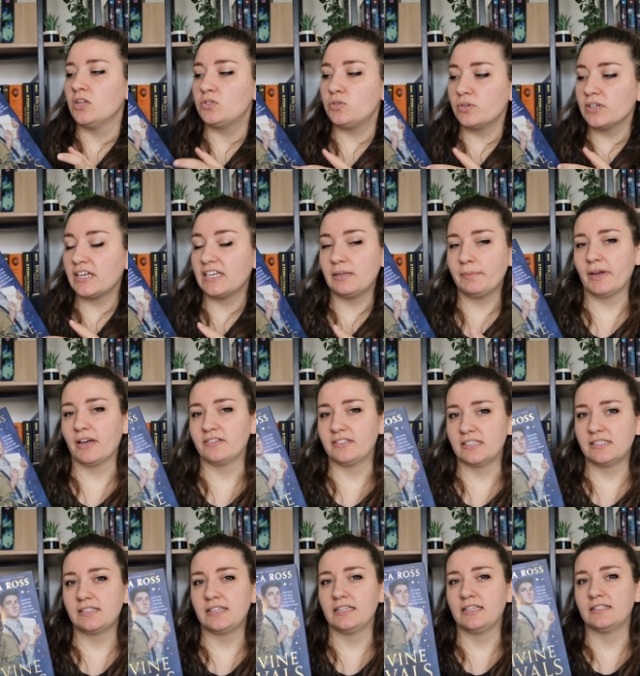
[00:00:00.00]
talking about
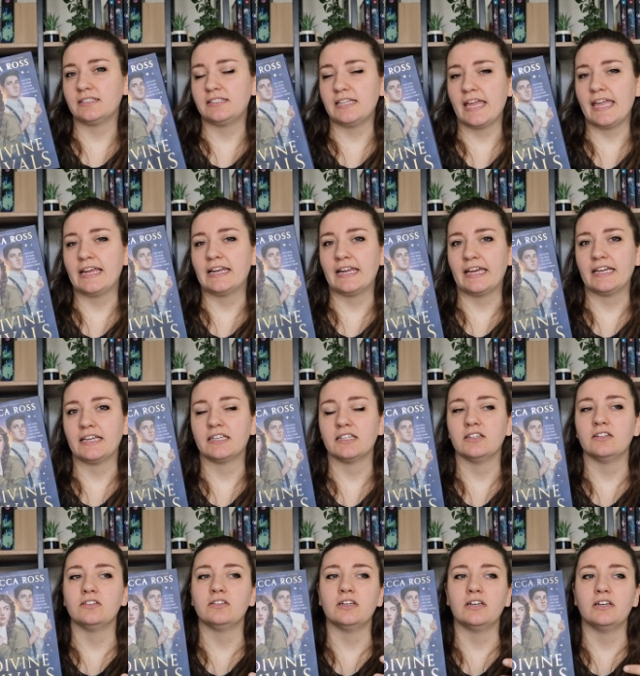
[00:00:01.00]
this thing, saying like
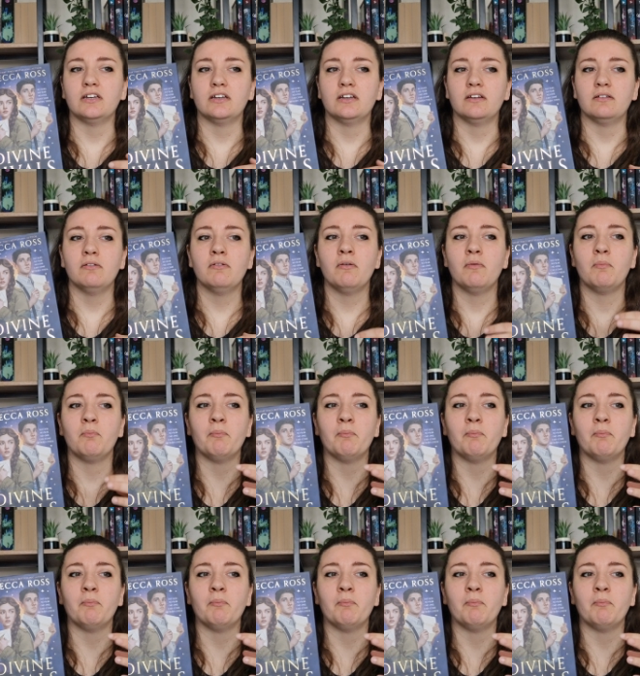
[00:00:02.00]
the